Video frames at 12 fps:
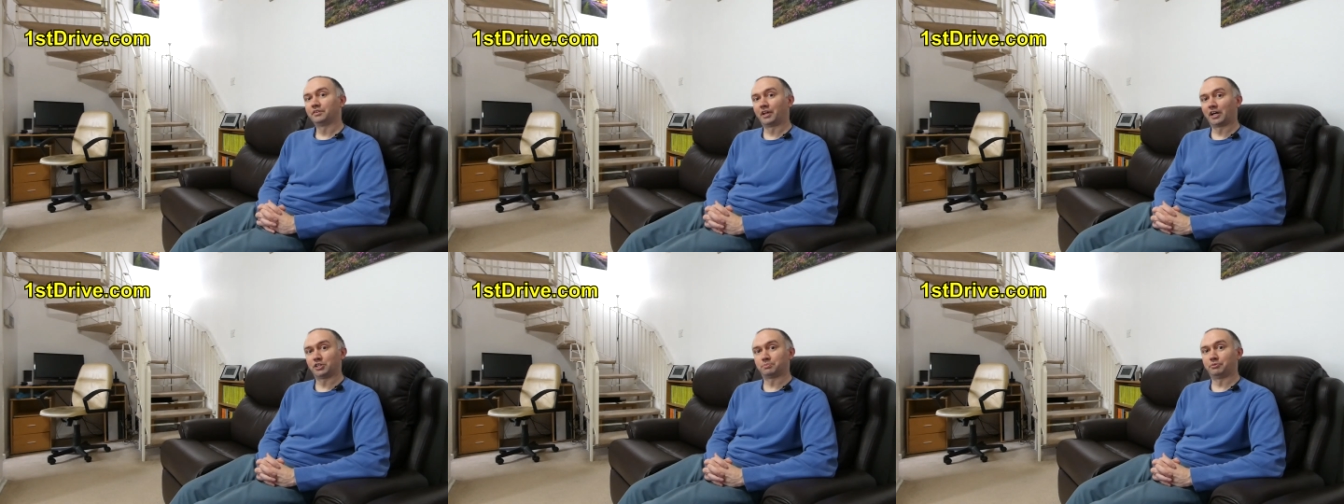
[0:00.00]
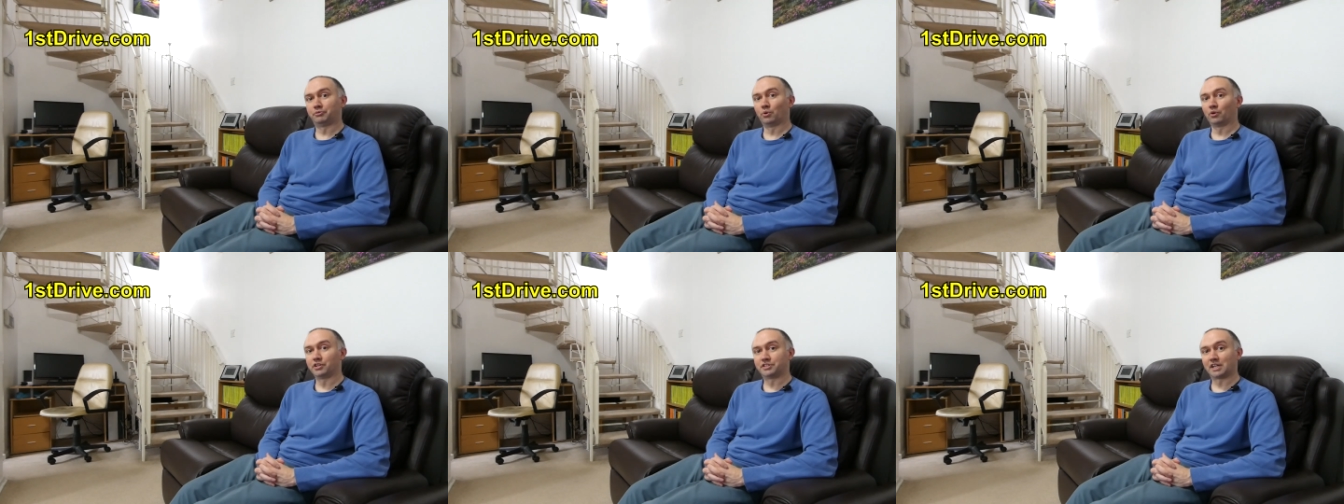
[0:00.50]
Days
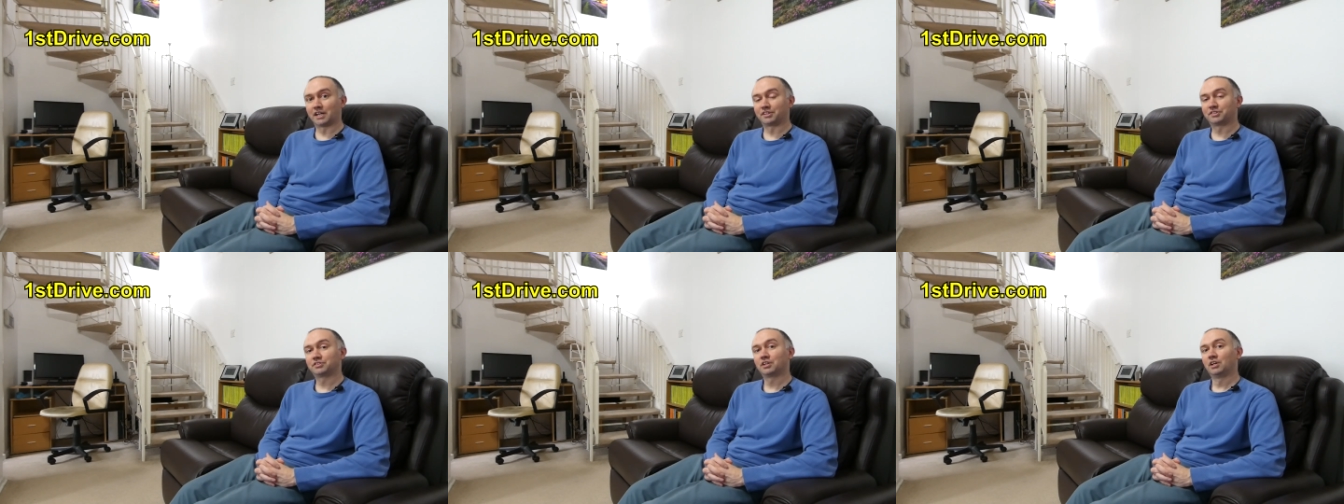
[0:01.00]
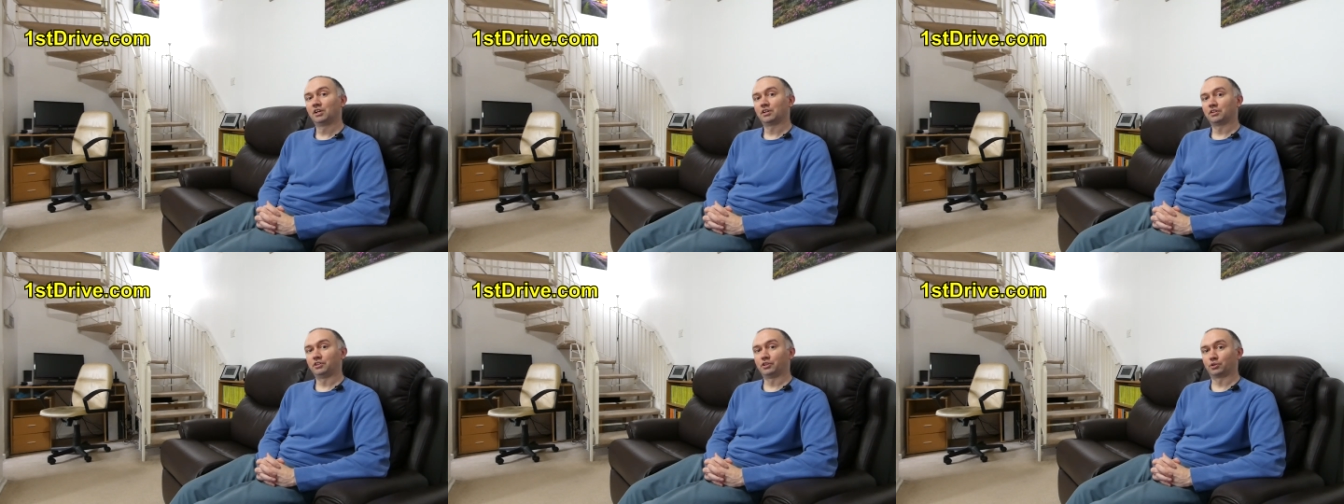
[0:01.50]
before the test,
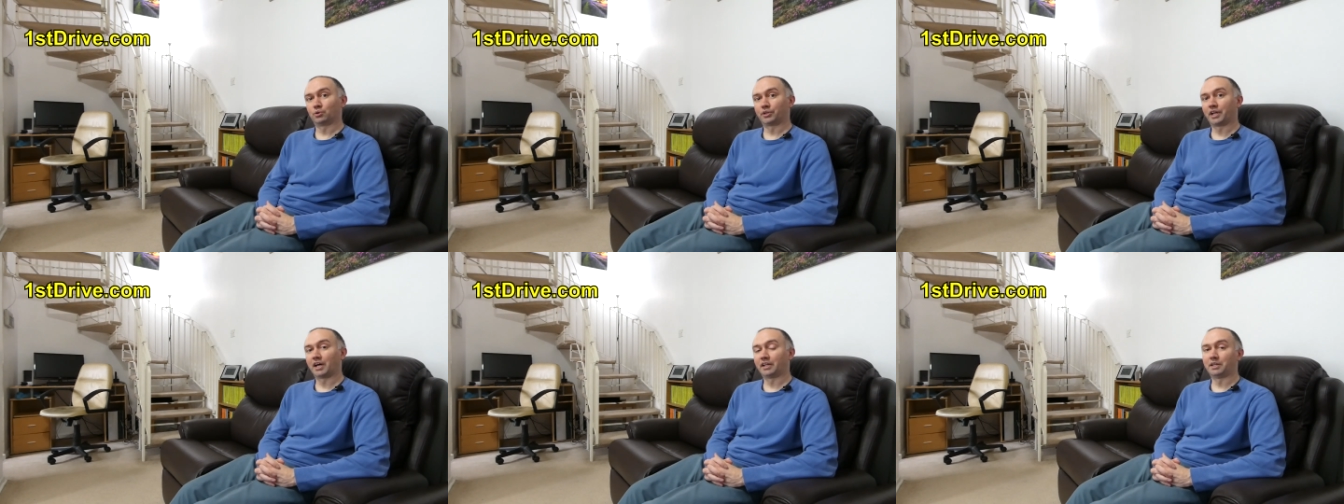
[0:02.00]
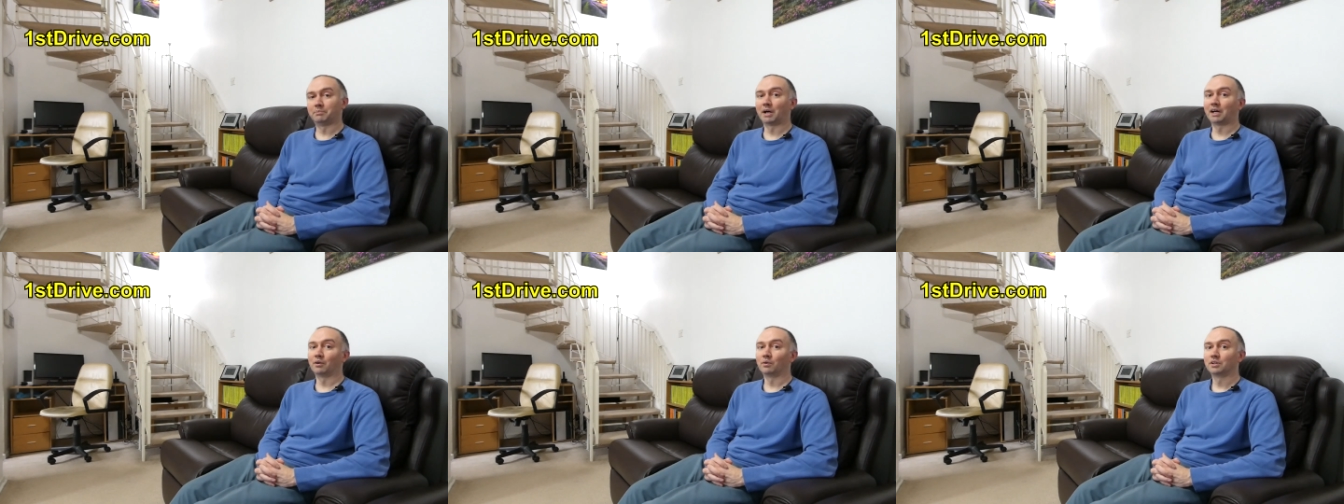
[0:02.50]
you could get an
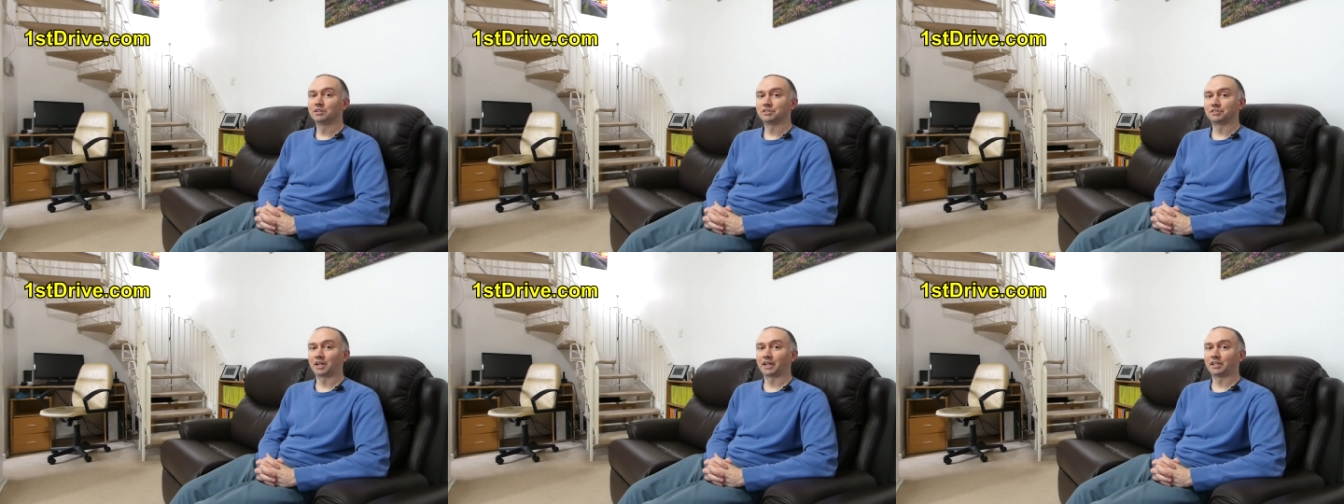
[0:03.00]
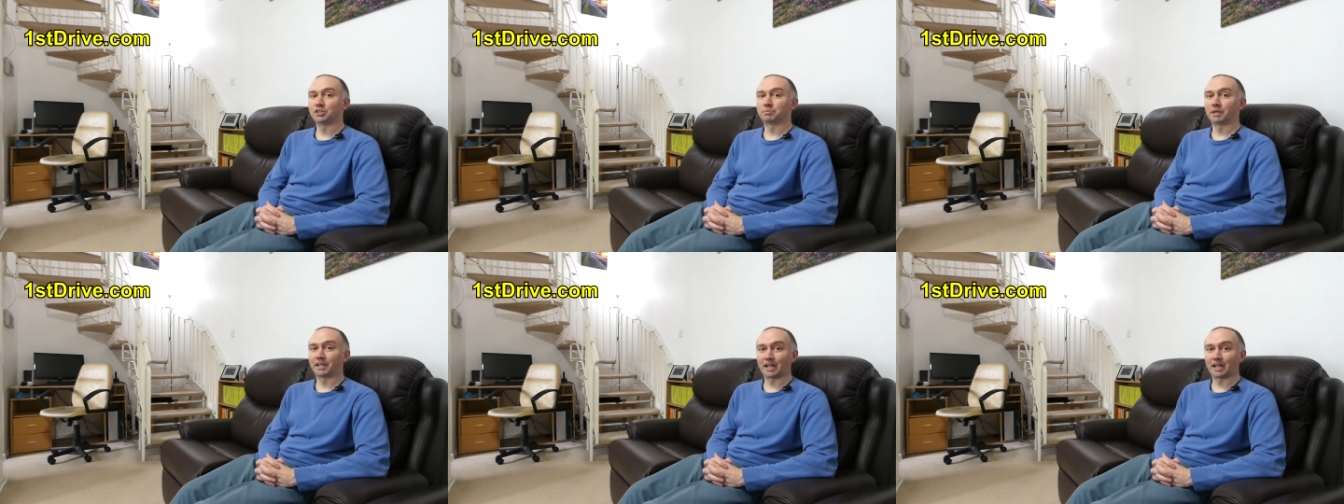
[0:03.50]
email saying it's been